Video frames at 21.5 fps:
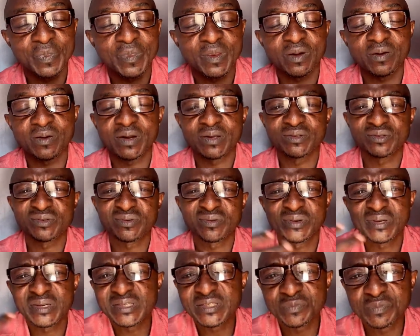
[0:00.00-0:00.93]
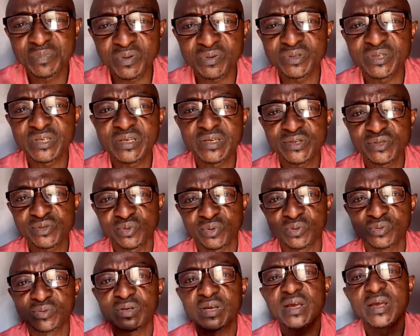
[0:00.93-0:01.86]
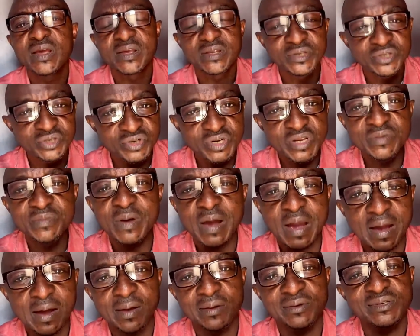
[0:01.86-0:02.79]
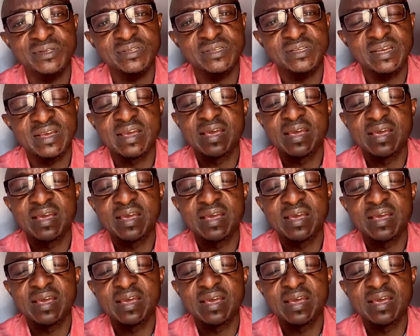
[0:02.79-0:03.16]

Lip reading: All right, so he's building his own dream house.